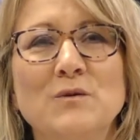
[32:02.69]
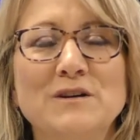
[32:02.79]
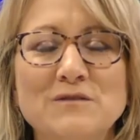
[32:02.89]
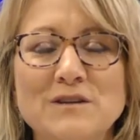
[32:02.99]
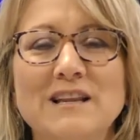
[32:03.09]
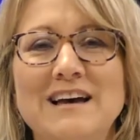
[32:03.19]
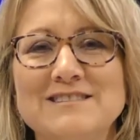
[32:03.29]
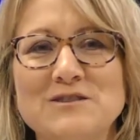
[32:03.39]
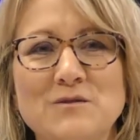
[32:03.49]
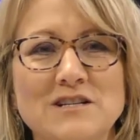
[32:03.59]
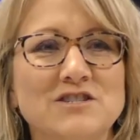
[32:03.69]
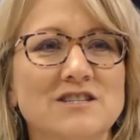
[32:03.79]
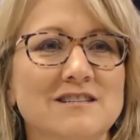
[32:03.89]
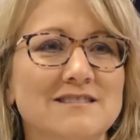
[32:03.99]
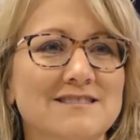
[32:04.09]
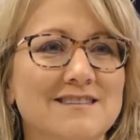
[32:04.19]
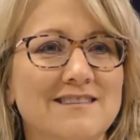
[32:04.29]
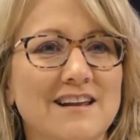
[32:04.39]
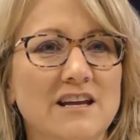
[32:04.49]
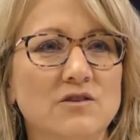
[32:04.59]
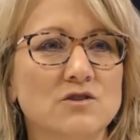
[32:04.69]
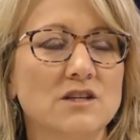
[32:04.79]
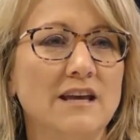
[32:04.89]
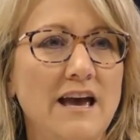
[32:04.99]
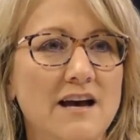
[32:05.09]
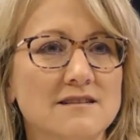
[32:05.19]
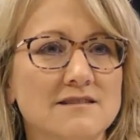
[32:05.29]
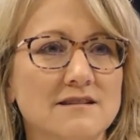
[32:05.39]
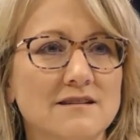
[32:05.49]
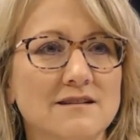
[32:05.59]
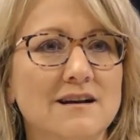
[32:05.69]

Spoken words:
One of the last questions that I usually ask